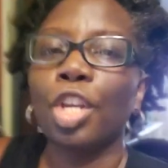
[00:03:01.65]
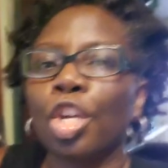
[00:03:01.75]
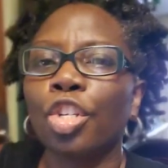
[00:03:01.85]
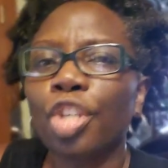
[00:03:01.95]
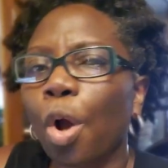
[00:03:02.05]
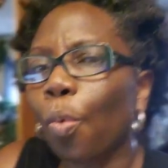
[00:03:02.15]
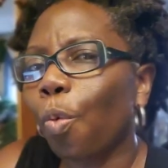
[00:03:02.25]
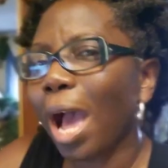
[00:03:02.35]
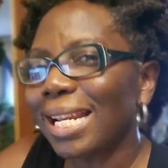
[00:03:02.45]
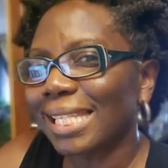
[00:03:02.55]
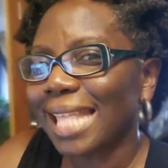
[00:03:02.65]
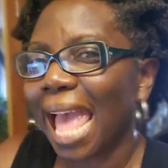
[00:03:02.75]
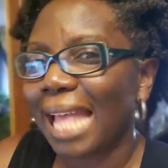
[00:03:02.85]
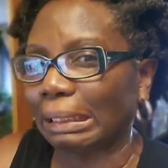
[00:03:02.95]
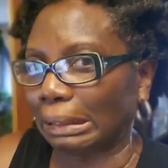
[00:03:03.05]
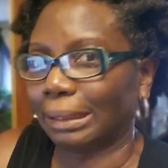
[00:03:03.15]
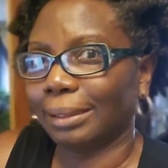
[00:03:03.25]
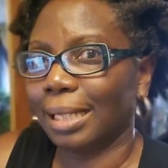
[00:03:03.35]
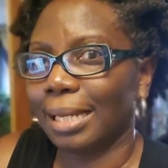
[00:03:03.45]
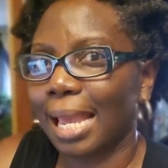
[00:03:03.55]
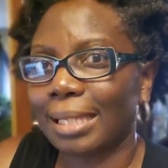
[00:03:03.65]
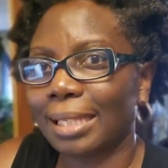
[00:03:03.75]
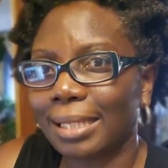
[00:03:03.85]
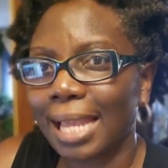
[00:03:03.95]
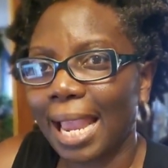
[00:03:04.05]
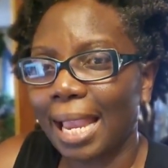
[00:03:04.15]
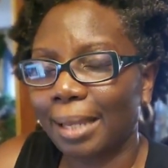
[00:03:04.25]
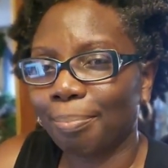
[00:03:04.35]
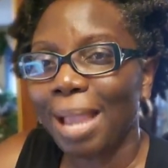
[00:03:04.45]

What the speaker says: So what is that in essence saying?